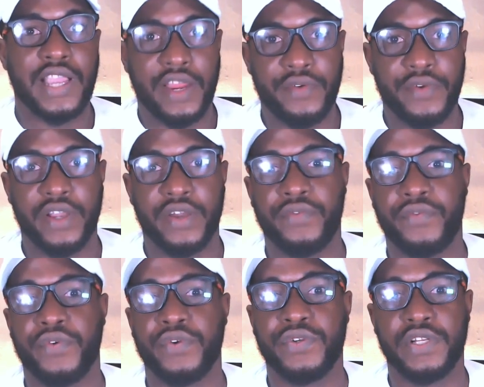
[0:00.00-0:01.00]
carry out
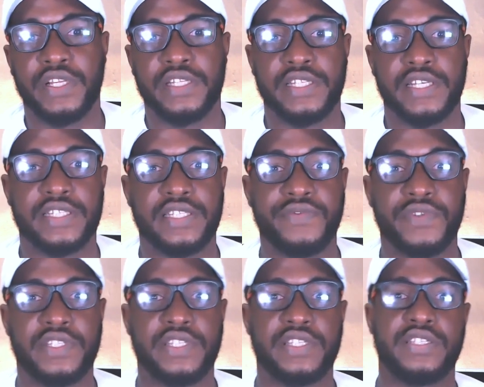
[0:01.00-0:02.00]
fraudulent
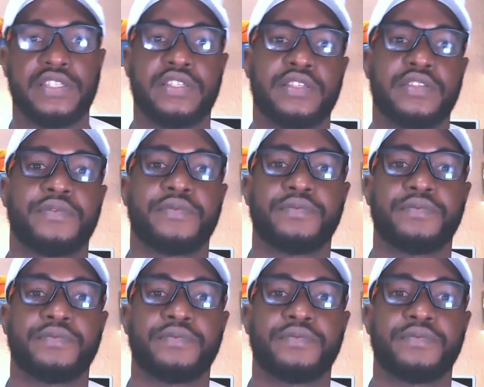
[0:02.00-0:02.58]
activities.